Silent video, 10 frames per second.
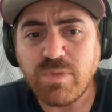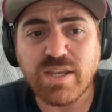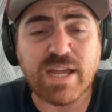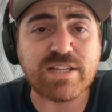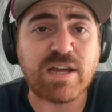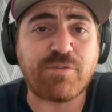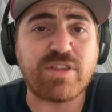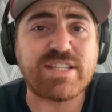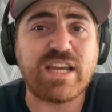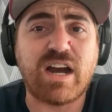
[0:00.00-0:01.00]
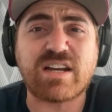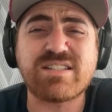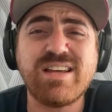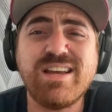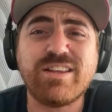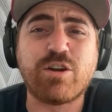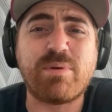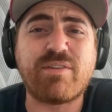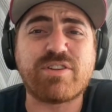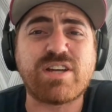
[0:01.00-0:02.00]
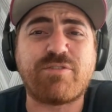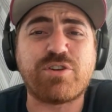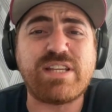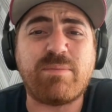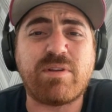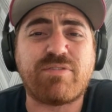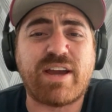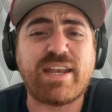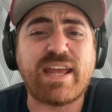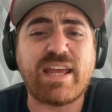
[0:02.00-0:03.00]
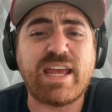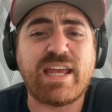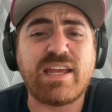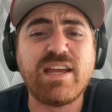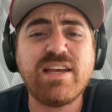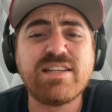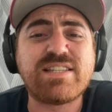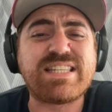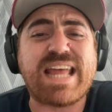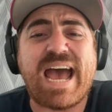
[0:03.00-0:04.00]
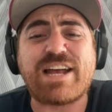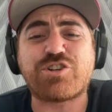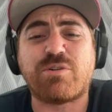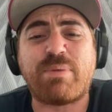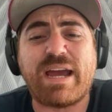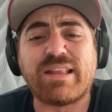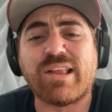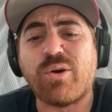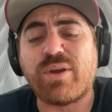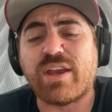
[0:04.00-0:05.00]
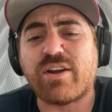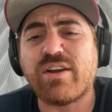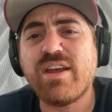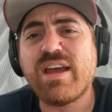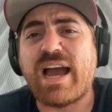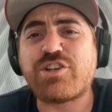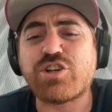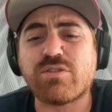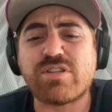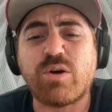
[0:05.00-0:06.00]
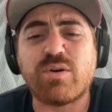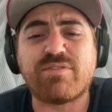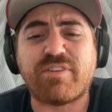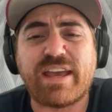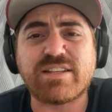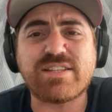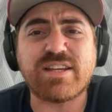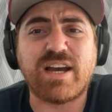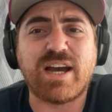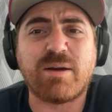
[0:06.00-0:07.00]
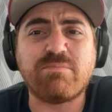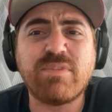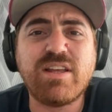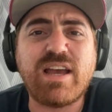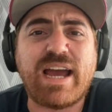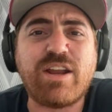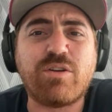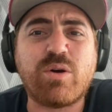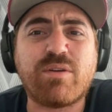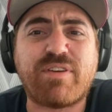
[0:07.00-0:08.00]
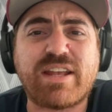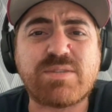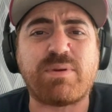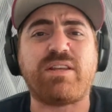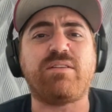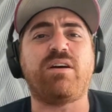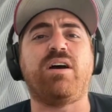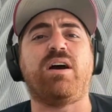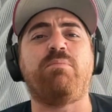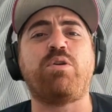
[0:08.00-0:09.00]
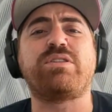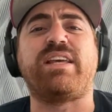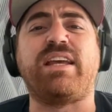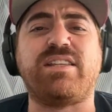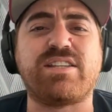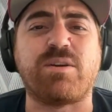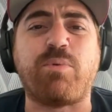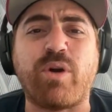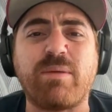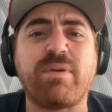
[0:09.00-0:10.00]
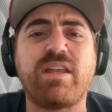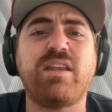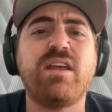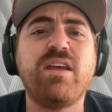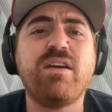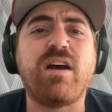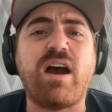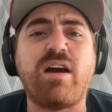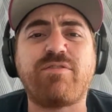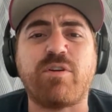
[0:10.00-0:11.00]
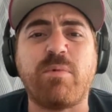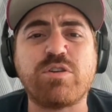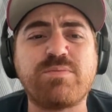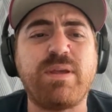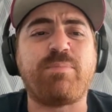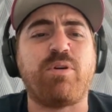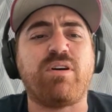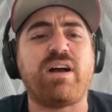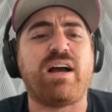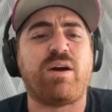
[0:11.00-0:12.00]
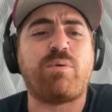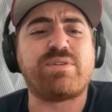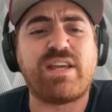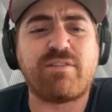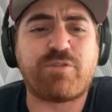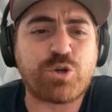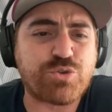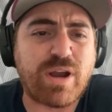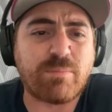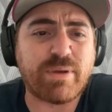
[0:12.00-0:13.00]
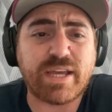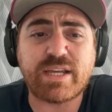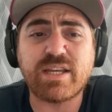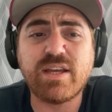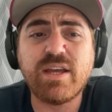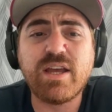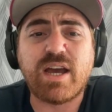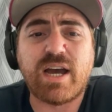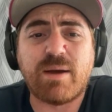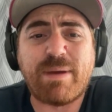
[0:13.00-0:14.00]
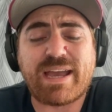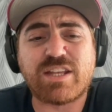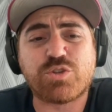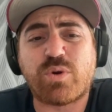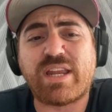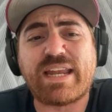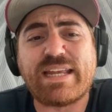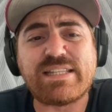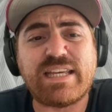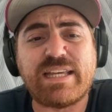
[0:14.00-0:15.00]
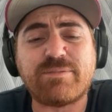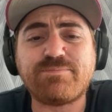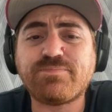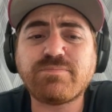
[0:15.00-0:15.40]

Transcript: Next up for the Seahawks, a little bit of a tougher team to find a stash or buy low here. I chose Noah Fant. I know Noah Fant's been mostly a disappointment for most people. What was he, a first-round pick back in 2019?